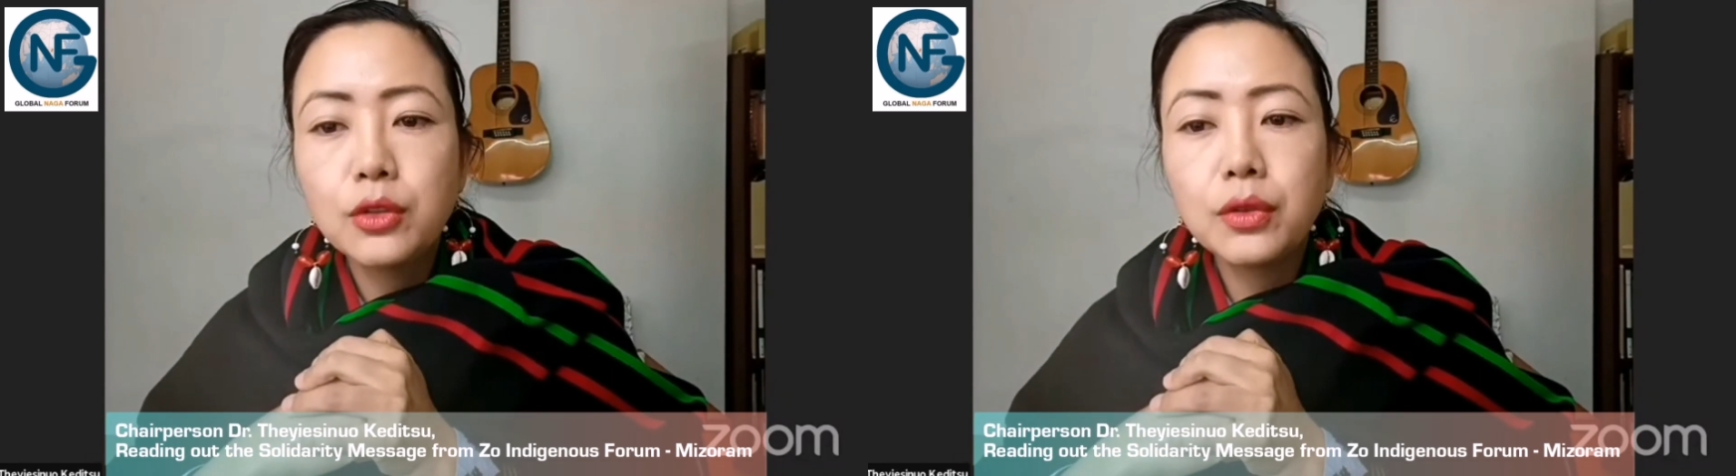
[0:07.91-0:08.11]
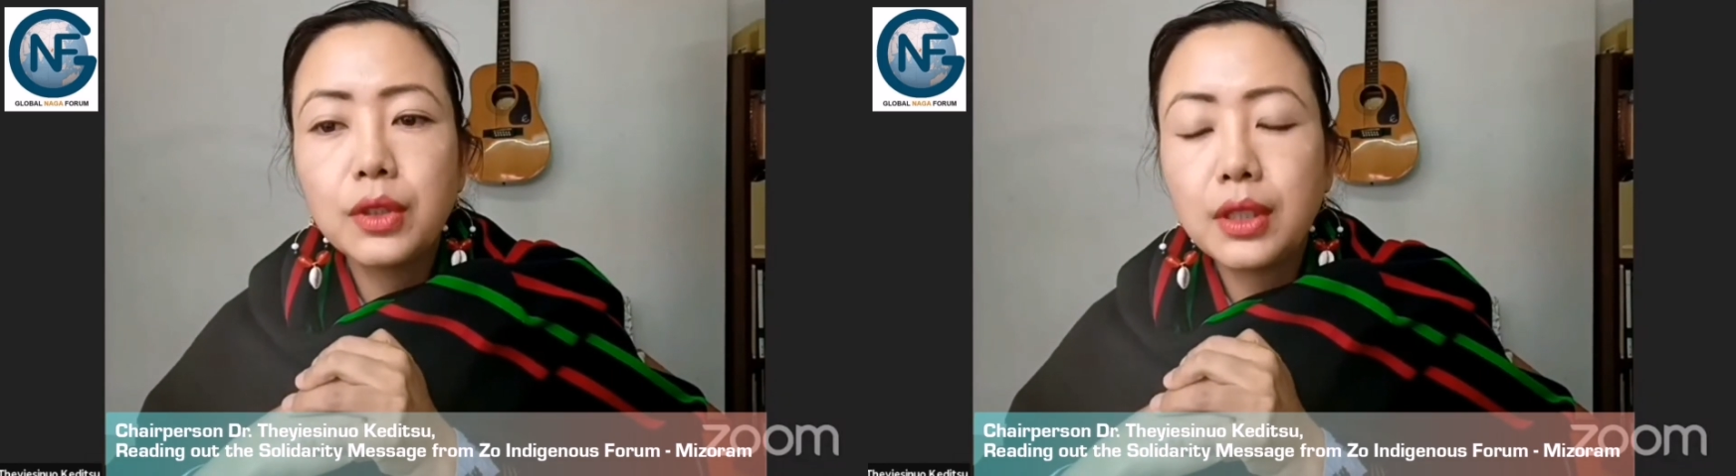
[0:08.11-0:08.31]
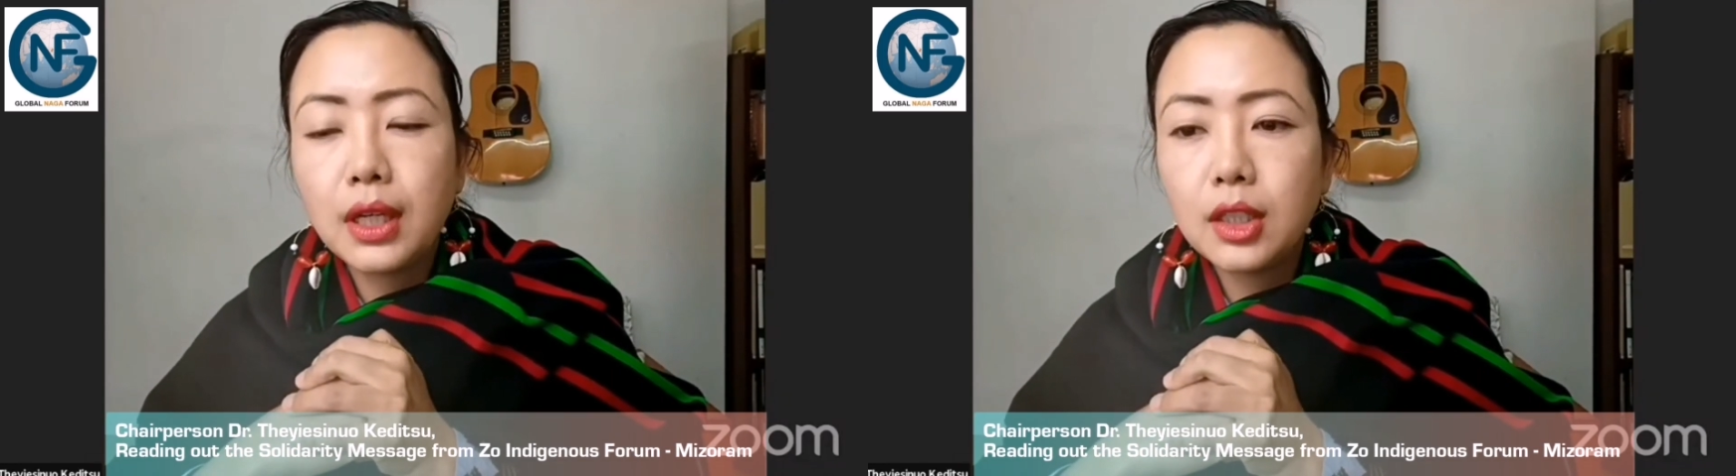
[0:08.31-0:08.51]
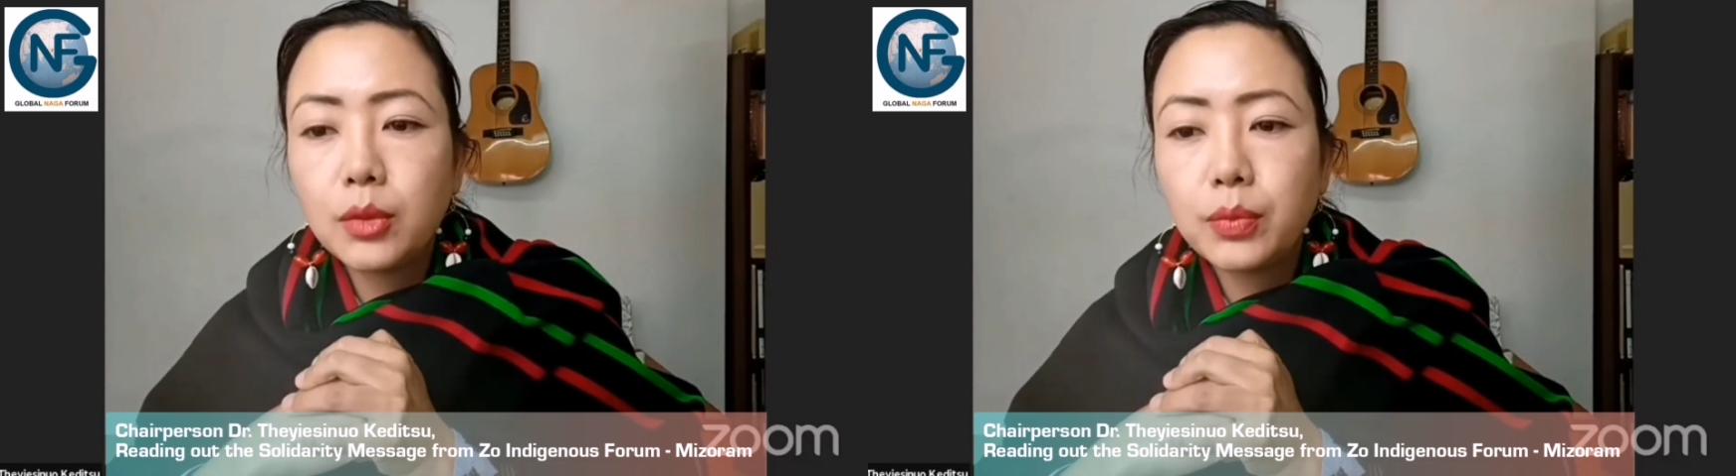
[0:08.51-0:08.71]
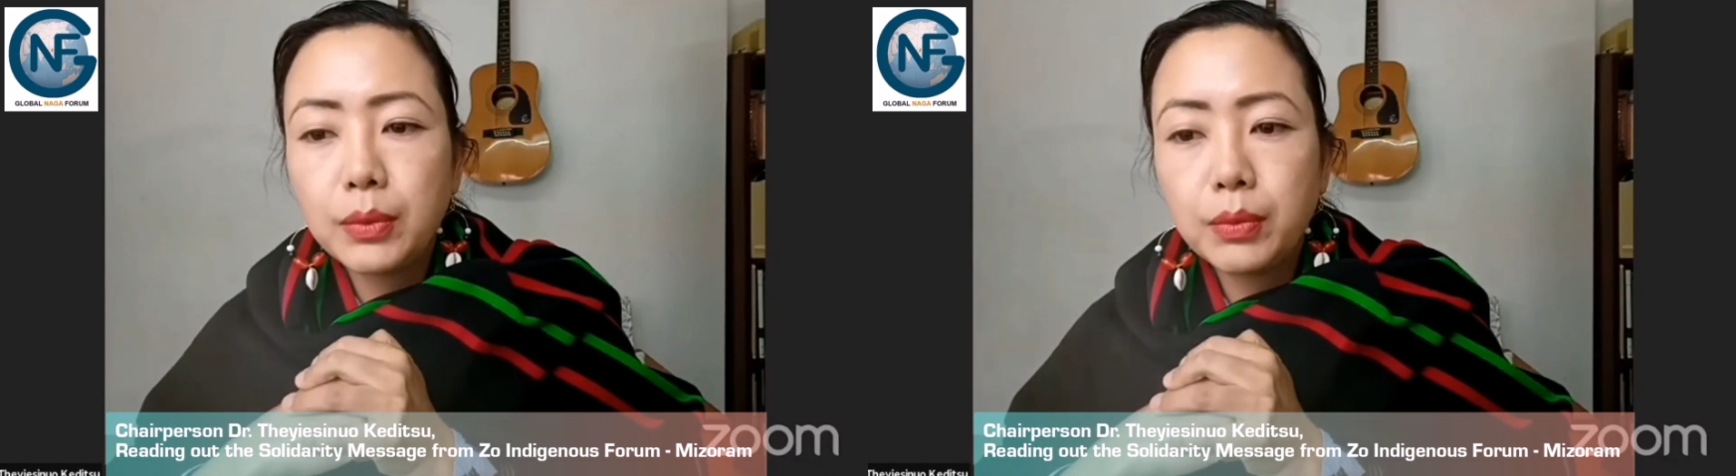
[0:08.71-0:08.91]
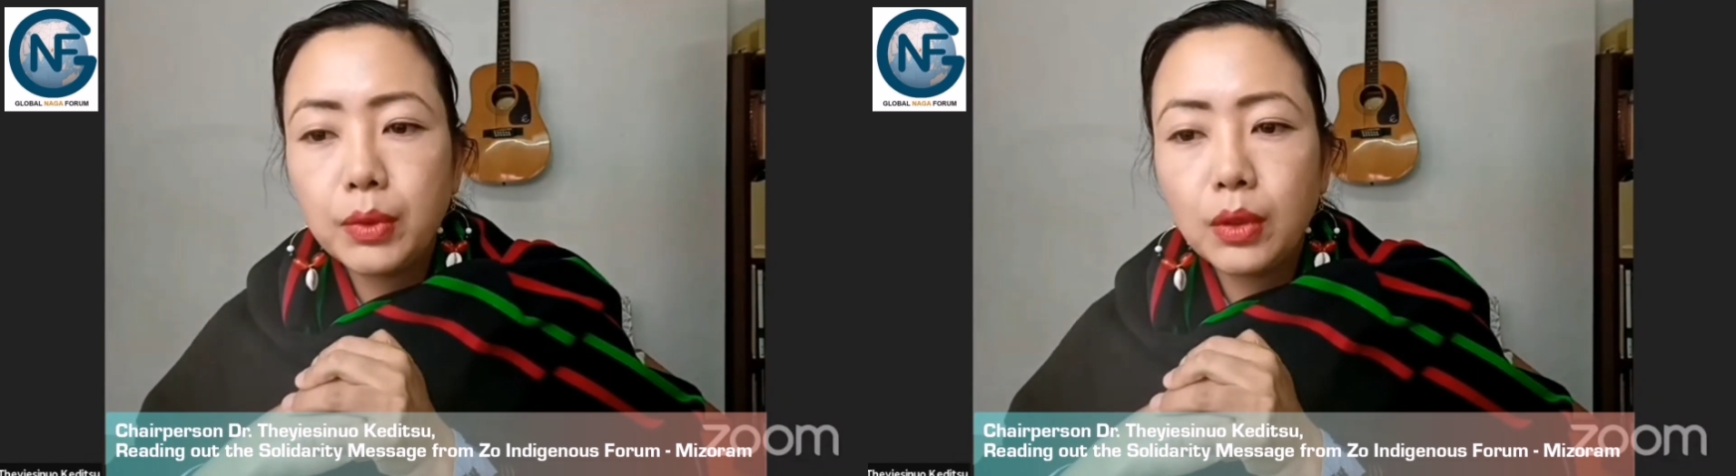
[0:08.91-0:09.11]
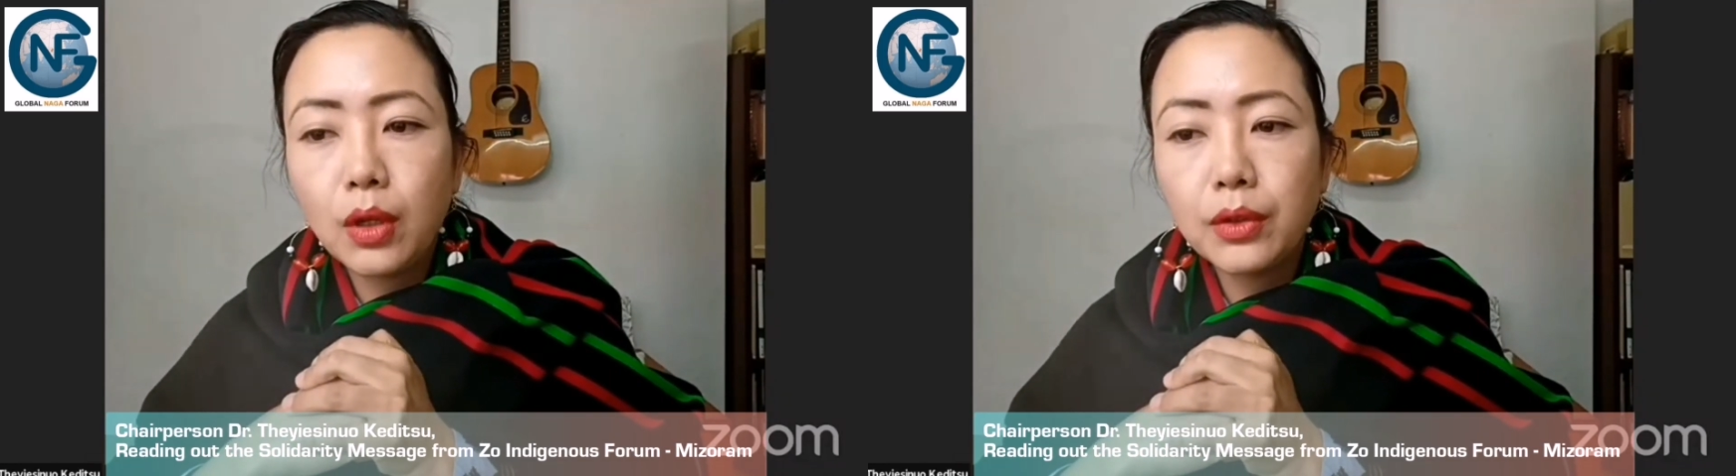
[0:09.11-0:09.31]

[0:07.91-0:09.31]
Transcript: to the Naga people